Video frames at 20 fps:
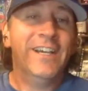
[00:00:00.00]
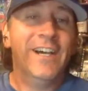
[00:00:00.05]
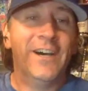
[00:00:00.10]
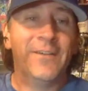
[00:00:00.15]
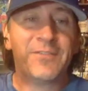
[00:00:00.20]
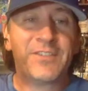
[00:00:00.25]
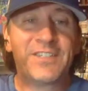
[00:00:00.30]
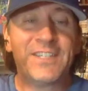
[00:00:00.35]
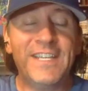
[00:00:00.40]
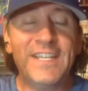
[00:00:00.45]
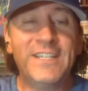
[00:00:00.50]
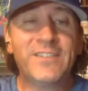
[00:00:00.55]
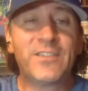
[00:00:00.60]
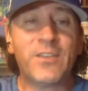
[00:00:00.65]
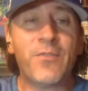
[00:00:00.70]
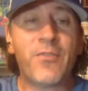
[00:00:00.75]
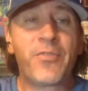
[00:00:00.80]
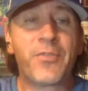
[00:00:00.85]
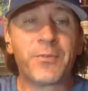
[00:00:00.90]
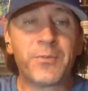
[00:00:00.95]
of
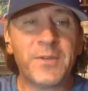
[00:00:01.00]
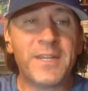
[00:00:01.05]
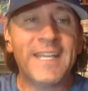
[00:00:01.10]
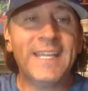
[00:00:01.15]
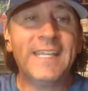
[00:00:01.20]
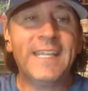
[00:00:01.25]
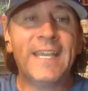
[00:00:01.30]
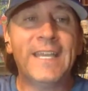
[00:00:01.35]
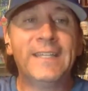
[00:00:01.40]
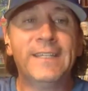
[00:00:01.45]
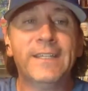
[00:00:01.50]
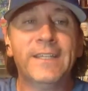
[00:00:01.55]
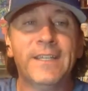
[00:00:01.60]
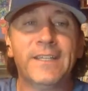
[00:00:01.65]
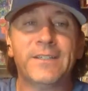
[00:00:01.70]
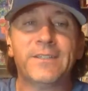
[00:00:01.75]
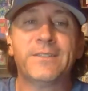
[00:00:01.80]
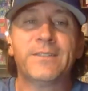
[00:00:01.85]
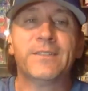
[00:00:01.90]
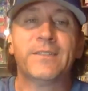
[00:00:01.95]
season 3, and
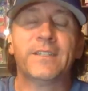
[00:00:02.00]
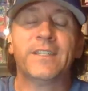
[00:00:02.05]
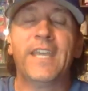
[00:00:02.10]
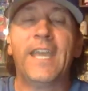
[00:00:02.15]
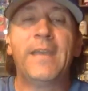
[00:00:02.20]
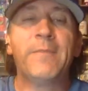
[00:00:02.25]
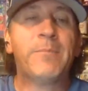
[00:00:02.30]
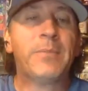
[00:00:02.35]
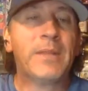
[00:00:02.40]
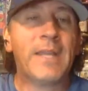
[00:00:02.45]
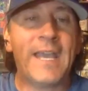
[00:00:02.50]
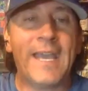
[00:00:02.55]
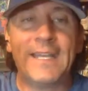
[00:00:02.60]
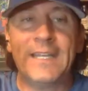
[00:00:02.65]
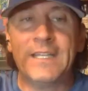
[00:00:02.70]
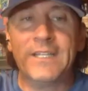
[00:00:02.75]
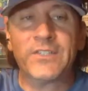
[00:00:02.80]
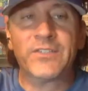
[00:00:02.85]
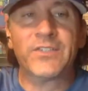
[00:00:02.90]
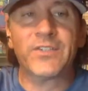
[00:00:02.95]
the game
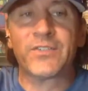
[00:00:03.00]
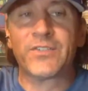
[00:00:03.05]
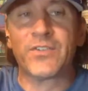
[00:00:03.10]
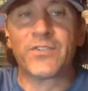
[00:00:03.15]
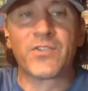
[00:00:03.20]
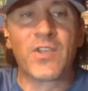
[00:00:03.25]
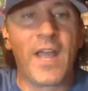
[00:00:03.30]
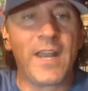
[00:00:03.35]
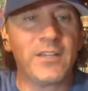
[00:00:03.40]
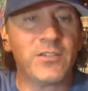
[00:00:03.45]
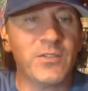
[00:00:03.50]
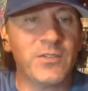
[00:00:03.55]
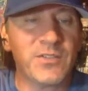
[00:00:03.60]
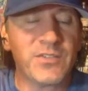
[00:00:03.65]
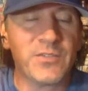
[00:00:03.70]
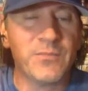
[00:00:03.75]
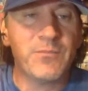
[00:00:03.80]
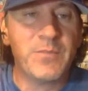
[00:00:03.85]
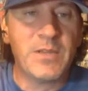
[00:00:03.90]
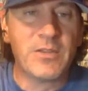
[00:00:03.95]
plan is just to try to do
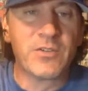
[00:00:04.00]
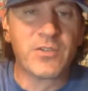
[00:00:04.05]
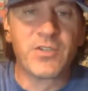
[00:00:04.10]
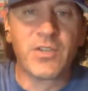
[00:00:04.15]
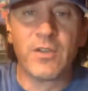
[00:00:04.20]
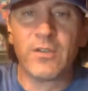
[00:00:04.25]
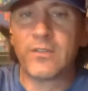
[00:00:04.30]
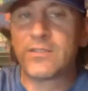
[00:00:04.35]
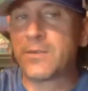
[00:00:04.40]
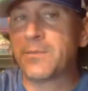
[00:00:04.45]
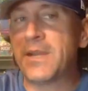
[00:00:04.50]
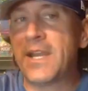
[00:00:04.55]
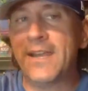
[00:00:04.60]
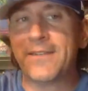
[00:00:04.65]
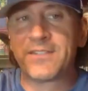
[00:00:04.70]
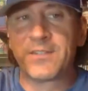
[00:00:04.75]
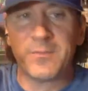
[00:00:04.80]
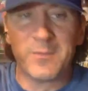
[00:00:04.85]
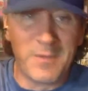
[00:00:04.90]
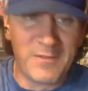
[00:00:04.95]
some beer shows. I'm going to
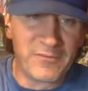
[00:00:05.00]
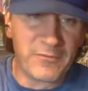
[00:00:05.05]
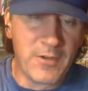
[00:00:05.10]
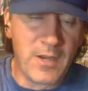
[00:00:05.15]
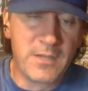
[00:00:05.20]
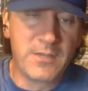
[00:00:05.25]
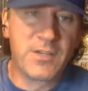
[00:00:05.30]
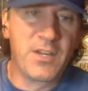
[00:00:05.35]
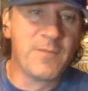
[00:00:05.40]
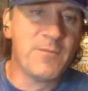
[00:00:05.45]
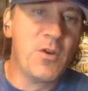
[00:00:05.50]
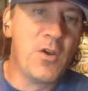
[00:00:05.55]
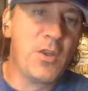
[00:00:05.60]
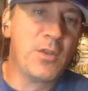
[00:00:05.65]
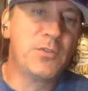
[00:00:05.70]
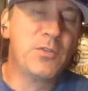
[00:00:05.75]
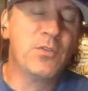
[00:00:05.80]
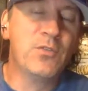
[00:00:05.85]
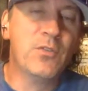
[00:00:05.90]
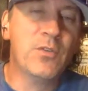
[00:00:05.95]
have some of my friends come
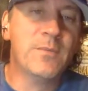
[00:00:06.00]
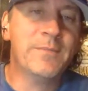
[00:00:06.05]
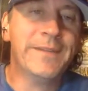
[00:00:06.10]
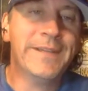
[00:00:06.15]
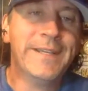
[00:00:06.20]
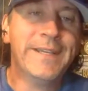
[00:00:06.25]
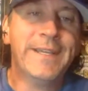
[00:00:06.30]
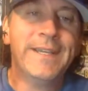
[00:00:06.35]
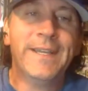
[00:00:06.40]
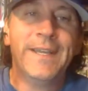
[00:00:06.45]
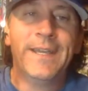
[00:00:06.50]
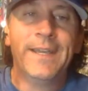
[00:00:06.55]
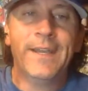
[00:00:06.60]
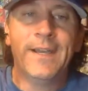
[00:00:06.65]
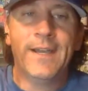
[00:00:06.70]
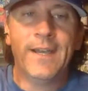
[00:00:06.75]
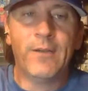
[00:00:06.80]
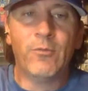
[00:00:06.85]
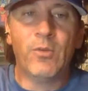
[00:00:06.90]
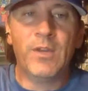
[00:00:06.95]
on and do them
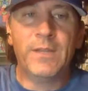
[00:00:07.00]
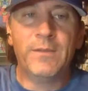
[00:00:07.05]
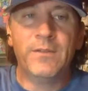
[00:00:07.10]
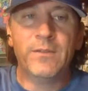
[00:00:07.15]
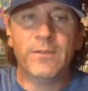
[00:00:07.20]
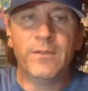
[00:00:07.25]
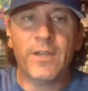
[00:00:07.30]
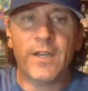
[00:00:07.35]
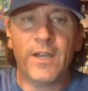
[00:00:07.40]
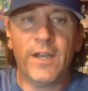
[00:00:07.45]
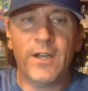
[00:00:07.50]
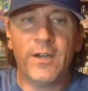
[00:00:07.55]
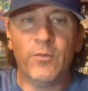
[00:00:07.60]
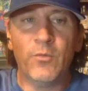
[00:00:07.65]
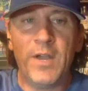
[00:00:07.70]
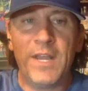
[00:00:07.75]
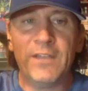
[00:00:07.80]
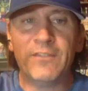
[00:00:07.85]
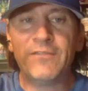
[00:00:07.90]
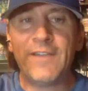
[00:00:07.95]
when
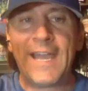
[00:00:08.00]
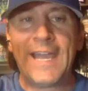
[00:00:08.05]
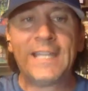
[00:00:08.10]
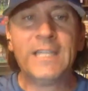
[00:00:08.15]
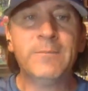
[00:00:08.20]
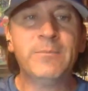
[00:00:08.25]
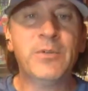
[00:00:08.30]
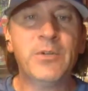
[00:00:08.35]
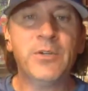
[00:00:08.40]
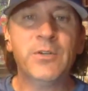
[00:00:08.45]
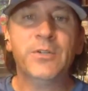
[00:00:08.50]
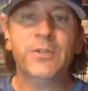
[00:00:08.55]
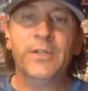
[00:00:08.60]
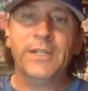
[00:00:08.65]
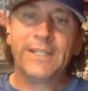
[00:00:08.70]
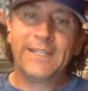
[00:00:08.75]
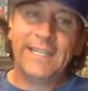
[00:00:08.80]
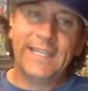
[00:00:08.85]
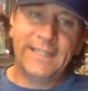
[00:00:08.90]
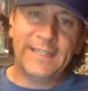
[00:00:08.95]
available.
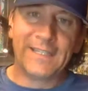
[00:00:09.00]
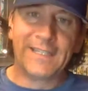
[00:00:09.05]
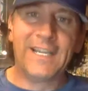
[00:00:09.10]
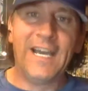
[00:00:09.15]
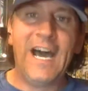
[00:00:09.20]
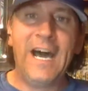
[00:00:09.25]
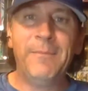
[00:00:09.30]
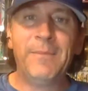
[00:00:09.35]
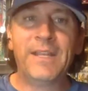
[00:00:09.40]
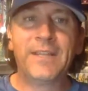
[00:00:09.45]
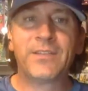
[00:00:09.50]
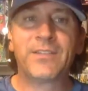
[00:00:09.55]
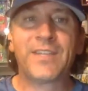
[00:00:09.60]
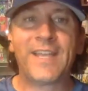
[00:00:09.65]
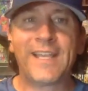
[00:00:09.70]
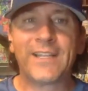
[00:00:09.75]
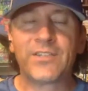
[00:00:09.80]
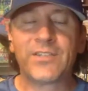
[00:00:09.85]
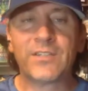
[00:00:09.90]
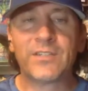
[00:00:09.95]
Get in the comments
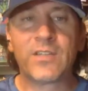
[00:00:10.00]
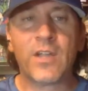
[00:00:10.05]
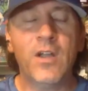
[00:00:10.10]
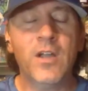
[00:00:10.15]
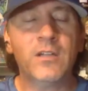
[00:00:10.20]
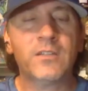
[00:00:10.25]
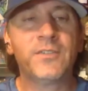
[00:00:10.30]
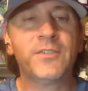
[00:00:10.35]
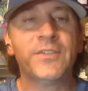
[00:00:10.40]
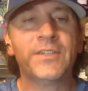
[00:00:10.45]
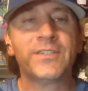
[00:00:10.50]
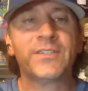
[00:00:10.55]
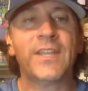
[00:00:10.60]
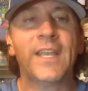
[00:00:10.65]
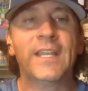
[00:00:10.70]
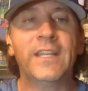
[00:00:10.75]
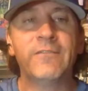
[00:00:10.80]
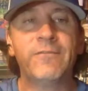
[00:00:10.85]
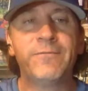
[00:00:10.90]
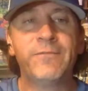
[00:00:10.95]
section, talk to us,
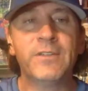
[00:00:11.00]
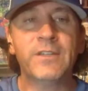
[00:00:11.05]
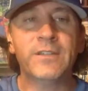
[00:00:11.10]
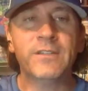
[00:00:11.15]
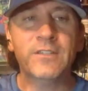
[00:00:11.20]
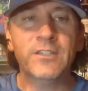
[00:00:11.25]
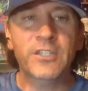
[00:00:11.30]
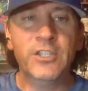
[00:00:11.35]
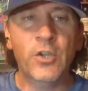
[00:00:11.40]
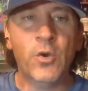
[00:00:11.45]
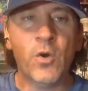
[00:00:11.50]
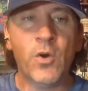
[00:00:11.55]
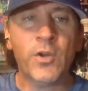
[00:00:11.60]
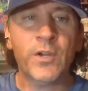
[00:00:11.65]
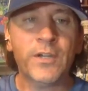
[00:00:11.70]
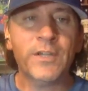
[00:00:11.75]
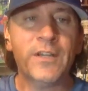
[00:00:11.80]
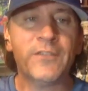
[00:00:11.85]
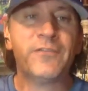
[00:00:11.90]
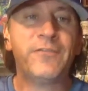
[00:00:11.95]
and if
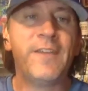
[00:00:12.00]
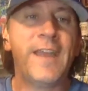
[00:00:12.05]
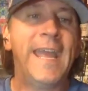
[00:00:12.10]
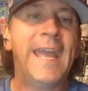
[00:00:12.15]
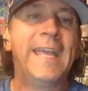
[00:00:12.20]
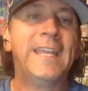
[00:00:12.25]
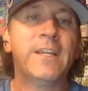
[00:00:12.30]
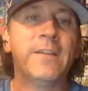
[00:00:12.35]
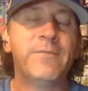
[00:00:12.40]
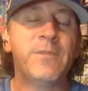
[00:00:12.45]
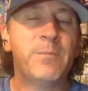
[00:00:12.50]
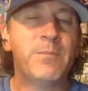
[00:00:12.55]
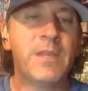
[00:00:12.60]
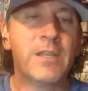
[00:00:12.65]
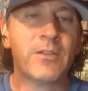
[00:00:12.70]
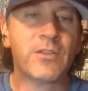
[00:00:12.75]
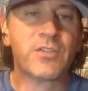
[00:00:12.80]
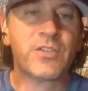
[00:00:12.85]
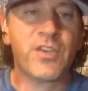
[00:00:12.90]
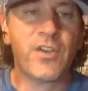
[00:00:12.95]
you're a fan of the
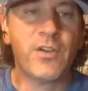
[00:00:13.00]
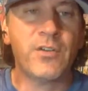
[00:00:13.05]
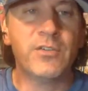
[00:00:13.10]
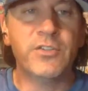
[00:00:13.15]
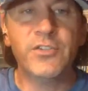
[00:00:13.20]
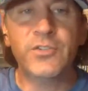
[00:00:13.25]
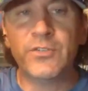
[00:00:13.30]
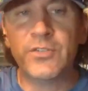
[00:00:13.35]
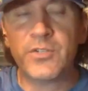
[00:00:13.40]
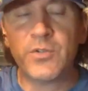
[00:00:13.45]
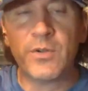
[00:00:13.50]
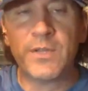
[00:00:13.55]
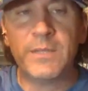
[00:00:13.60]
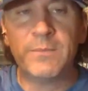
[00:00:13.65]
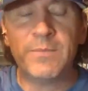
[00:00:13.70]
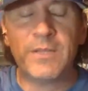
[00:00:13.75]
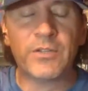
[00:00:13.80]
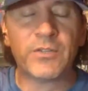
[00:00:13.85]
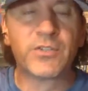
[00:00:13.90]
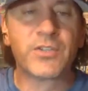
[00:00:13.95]
beer show and you enjoy
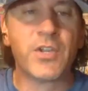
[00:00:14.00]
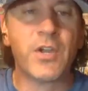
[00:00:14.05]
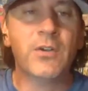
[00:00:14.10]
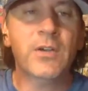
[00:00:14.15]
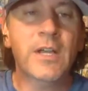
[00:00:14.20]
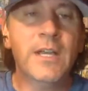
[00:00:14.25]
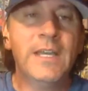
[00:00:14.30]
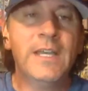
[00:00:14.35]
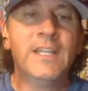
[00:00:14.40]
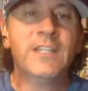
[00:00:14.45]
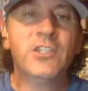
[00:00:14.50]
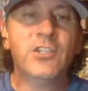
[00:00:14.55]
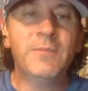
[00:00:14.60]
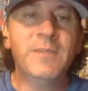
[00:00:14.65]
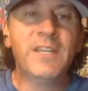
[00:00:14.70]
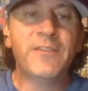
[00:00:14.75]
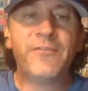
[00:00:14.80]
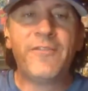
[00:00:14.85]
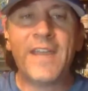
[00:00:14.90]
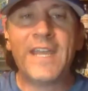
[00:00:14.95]
the beer show, do
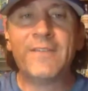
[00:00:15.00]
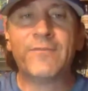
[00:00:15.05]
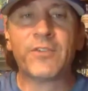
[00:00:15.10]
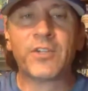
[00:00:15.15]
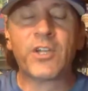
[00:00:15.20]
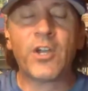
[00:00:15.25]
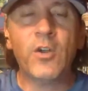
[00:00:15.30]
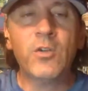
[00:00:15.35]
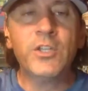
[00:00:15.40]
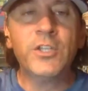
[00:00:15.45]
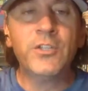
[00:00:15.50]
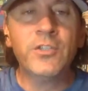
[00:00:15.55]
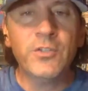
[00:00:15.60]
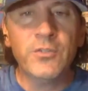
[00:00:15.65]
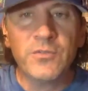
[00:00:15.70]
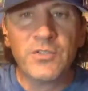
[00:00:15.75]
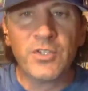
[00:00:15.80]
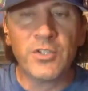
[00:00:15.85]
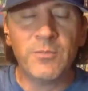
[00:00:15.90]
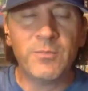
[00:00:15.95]
me a favor, go to
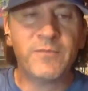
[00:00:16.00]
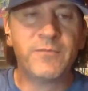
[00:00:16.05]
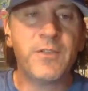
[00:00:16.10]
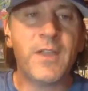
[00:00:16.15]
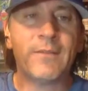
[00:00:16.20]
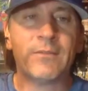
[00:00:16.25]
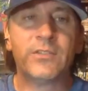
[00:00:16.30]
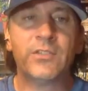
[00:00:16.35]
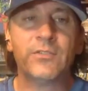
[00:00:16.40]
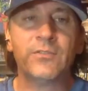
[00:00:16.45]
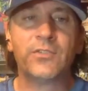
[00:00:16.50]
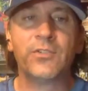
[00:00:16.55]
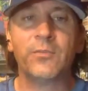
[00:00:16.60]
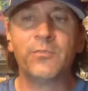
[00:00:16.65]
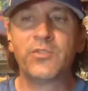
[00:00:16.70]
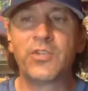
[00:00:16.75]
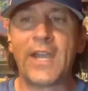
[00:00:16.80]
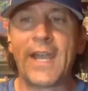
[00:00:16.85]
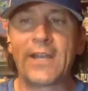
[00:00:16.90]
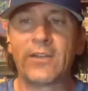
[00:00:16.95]
YouTube if you have a
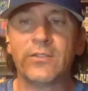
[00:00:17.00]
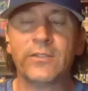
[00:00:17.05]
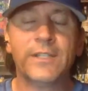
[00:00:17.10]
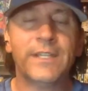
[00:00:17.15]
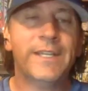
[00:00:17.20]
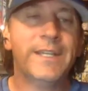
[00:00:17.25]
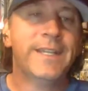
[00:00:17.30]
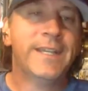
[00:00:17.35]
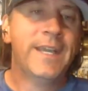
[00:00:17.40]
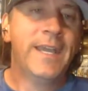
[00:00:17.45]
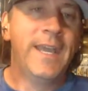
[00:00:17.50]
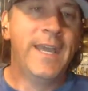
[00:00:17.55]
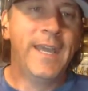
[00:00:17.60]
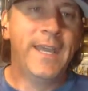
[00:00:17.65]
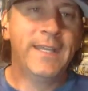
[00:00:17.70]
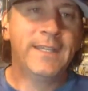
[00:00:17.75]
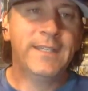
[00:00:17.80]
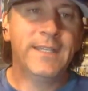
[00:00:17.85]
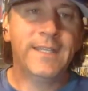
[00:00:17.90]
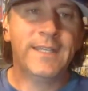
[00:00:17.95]
YouTube channel,
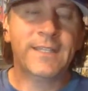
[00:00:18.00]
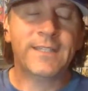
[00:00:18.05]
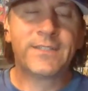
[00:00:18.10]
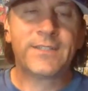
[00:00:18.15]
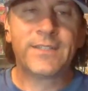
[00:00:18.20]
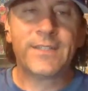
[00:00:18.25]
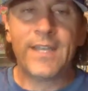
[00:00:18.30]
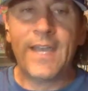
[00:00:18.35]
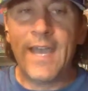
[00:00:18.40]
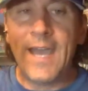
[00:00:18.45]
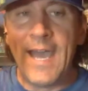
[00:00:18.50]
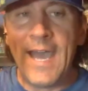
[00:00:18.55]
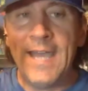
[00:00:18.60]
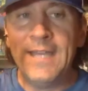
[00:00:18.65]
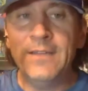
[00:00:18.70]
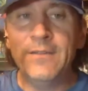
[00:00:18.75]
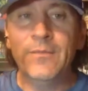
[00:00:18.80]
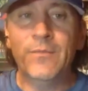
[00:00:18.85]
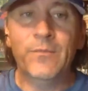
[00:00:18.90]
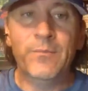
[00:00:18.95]
and it's
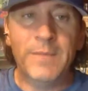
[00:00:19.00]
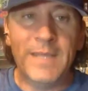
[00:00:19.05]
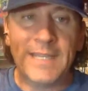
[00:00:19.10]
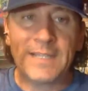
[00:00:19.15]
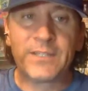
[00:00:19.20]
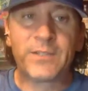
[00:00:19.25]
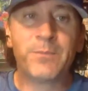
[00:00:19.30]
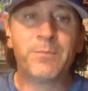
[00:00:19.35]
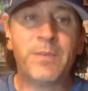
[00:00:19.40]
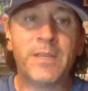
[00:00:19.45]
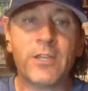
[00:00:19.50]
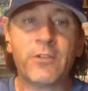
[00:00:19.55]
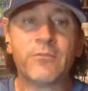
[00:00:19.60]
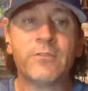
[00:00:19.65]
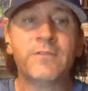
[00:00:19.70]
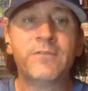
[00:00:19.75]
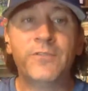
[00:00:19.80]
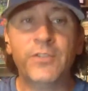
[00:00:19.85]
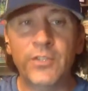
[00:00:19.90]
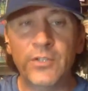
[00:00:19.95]
at Mick's Beer
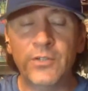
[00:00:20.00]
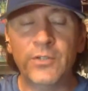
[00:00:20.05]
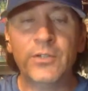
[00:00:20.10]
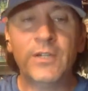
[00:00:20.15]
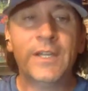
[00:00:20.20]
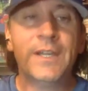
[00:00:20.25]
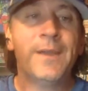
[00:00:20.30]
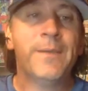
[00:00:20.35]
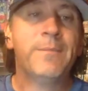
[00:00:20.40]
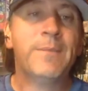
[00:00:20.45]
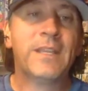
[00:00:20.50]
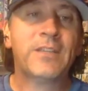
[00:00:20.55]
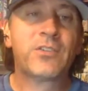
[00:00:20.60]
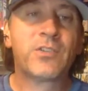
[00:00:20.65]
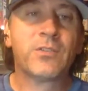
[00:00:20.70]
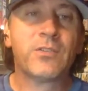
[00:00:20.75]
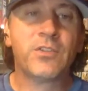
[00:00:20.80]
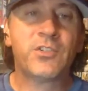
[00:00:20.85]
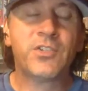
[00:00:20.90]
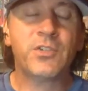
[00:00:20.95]
Review. Make
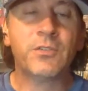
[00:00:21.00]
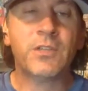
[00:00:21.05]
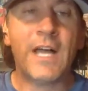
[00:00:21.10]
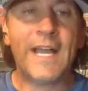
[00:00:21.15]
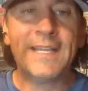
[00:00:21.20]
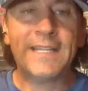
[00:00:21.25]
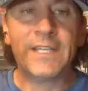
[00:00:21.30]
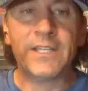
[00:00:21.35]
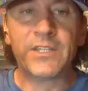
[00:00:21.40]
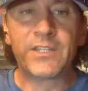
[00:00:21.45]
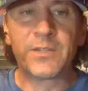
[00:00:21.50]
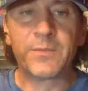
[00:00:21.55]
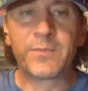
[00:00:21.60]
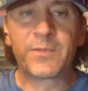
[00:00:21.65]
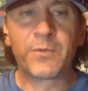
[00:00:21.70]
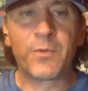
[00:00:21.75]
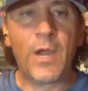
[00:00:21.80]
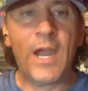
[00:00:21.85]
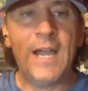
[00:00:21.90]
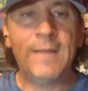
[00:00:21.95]
sure that you like and
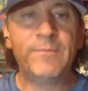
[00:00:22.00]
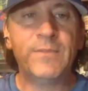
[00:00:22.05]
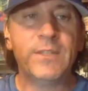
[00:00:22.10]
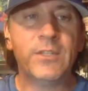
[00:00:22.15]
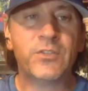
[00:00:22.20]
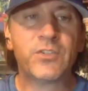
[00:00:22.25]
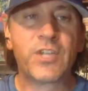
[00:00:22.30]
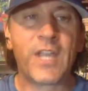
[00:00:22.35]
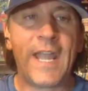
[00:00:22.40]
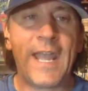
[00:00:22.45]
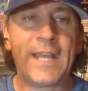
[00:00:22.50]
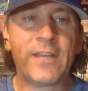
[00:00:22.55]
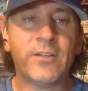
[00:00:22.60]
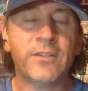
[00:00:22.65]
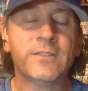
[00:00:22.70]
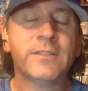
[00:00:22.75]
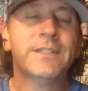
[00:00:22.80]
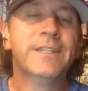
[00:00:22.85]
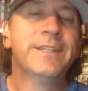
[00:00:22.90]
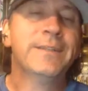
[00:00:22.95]
subscribe to the
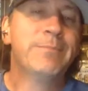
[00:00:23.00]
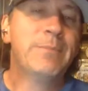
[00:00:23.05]
channel.